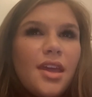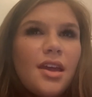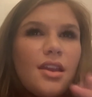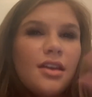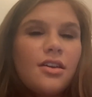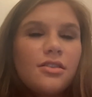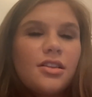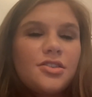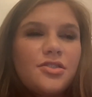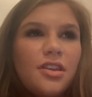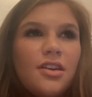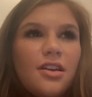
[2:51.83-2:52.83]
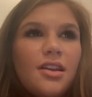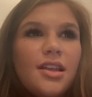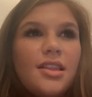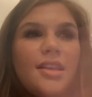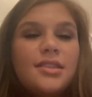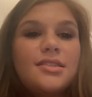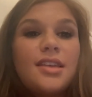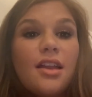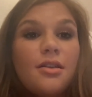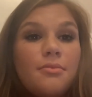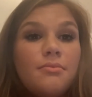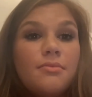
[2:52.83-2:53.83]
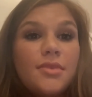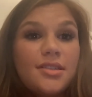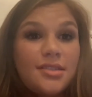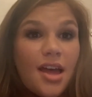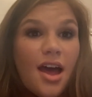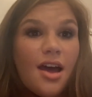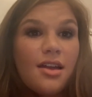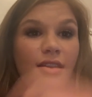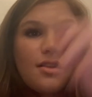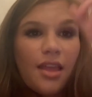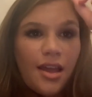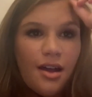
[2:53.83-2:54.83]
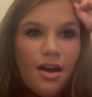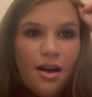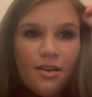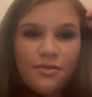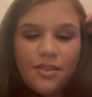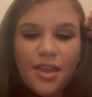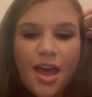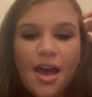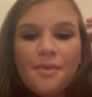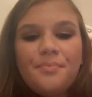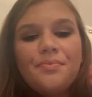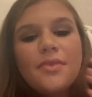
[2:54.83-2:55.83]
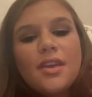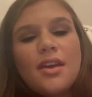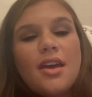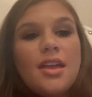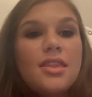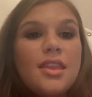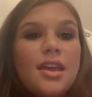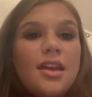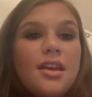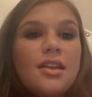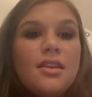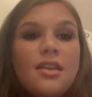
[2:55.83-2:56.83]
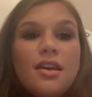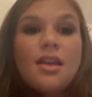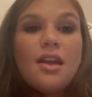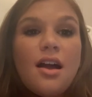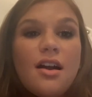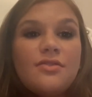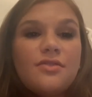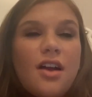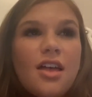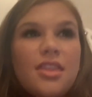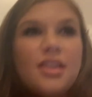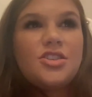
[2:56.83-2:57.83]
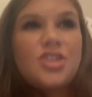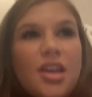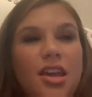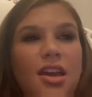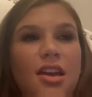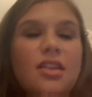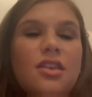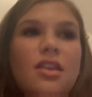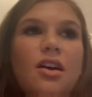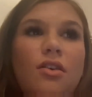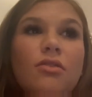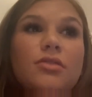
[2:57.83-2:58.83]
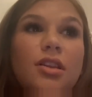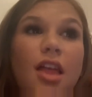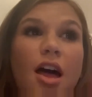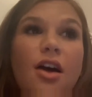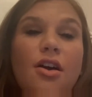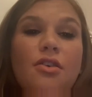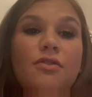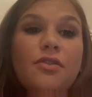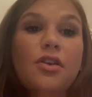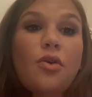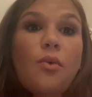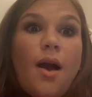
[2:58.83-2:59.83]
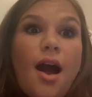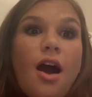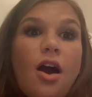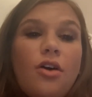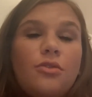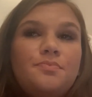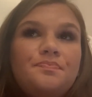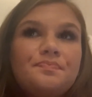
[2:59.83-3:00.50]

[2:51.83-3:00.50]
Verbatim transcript: And I cooked those really good and then set them aside like off of that. And then I fried the chicken on low for a while